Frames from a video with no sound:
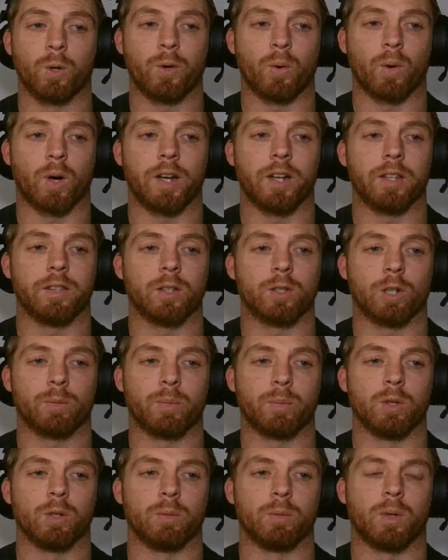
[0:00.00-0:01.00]
right at the top
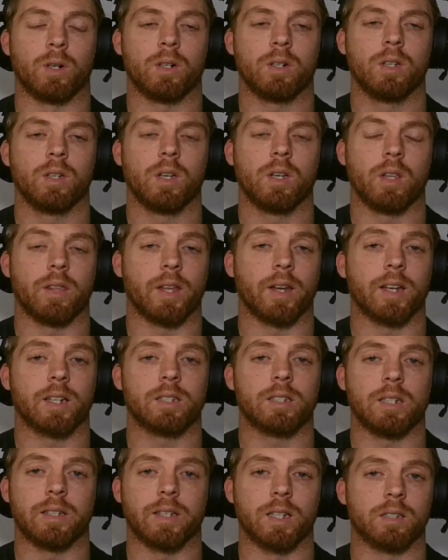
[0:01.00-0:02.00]
of the bar, that
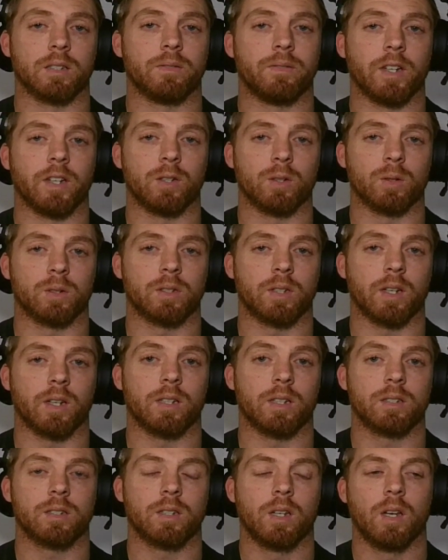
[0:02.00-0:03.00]
actually does affect your
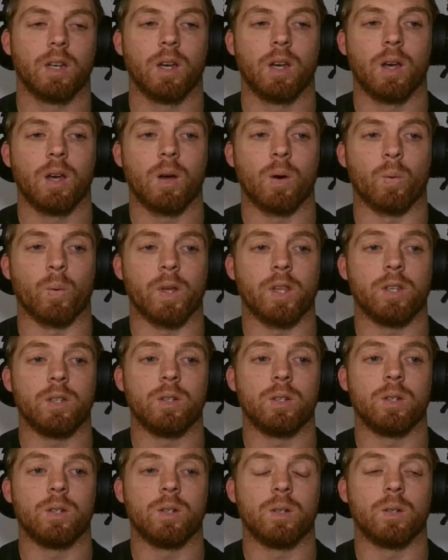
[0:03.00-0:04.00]
stats. When
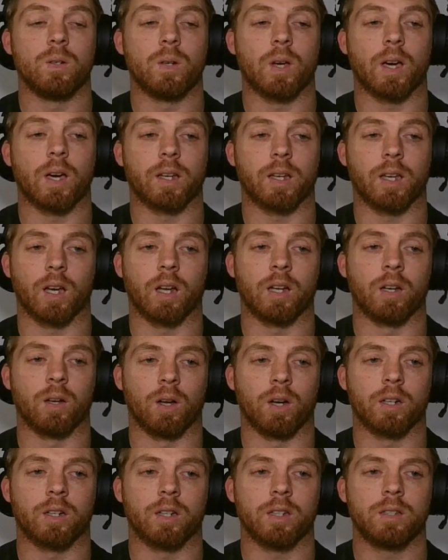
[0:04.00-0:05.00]
you
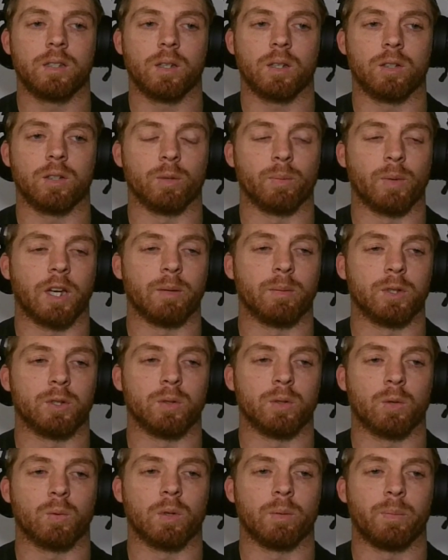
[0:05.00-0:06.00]
unlock it, you'll be able to
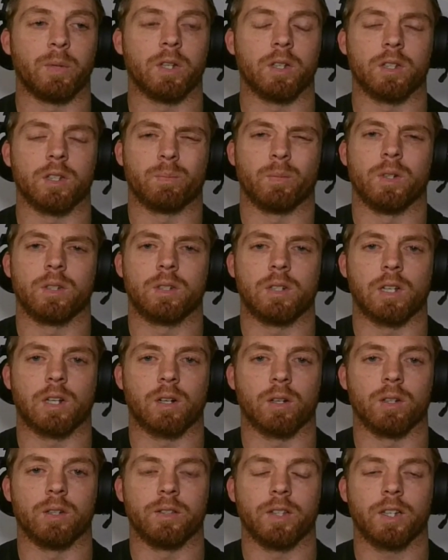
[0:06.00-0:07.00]
equip it. It's mostly
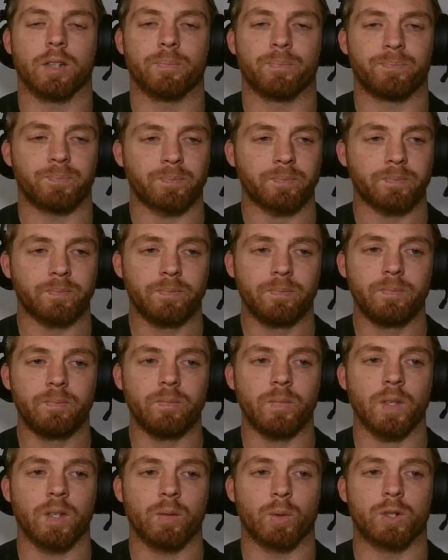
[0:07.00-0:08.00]
clothing,
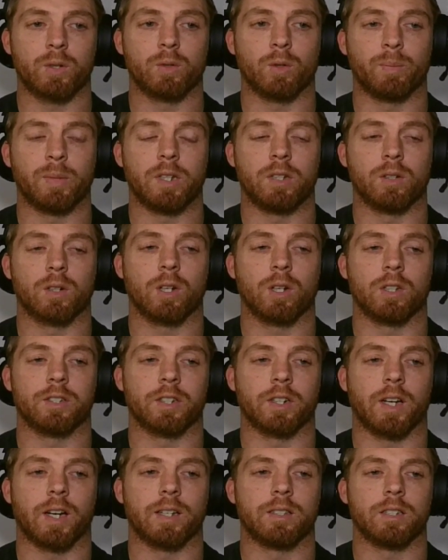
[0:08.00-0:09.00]
which will be in your closet
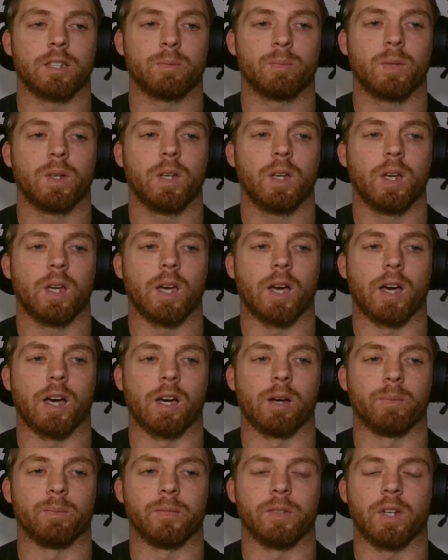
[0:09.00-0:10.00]
item.
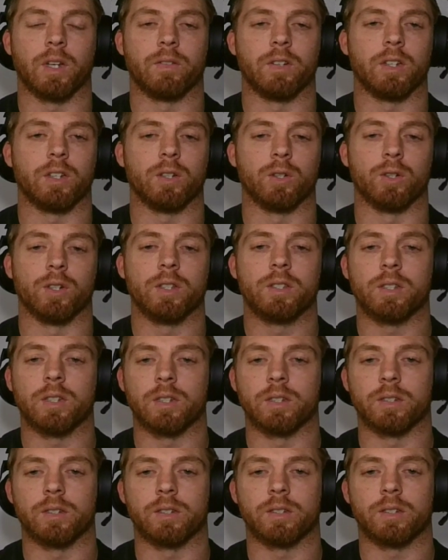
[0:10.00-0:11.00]
Every unit
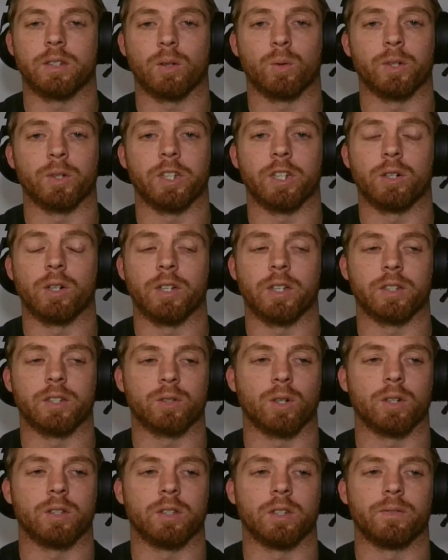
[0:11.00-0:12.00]
is or hero has
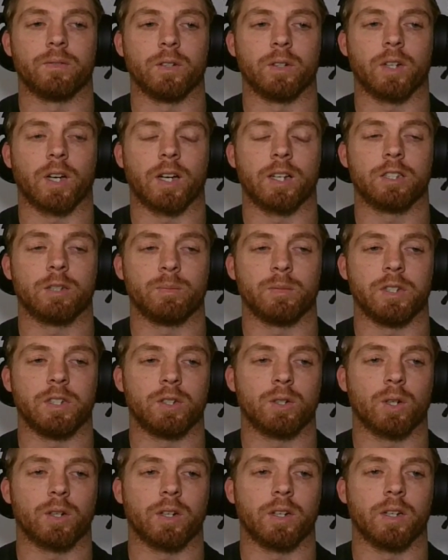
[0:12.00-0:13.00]
got different items. He's
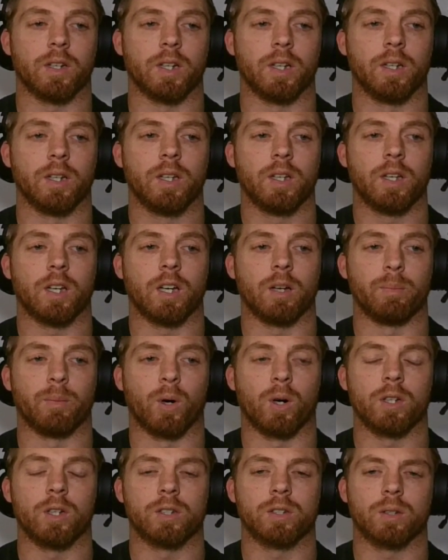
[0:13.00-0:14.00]
got a
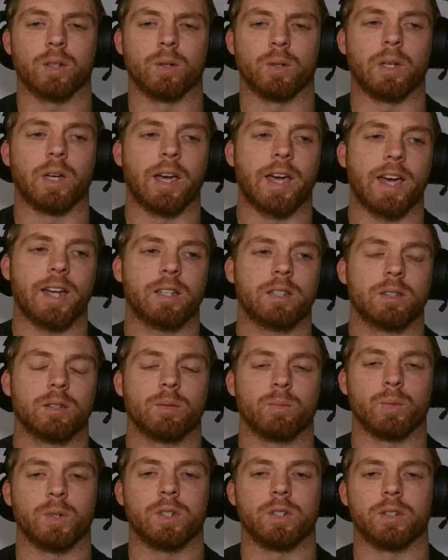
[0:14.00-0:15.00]
mask or a hat,
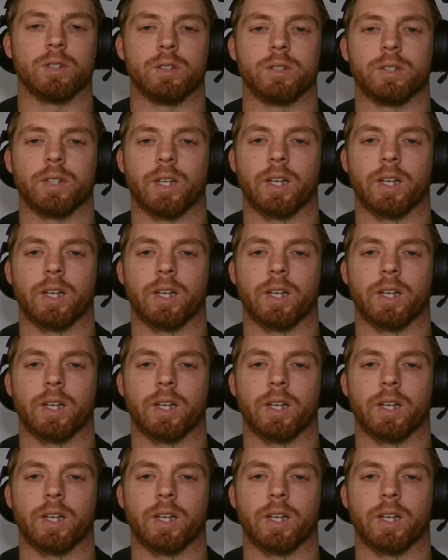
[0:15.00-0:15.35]
which is